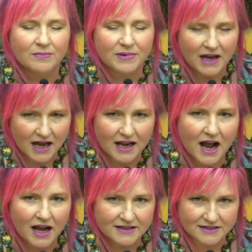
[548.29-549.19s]
but
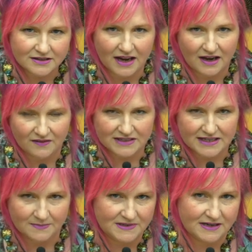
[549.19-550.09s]
I still have it
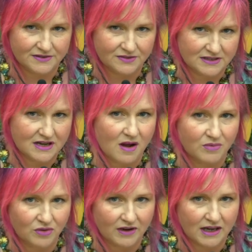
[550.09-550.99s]
taped down so it's not
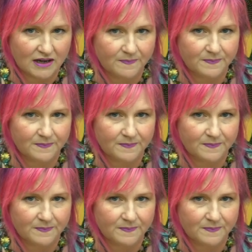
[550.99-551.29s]
moving.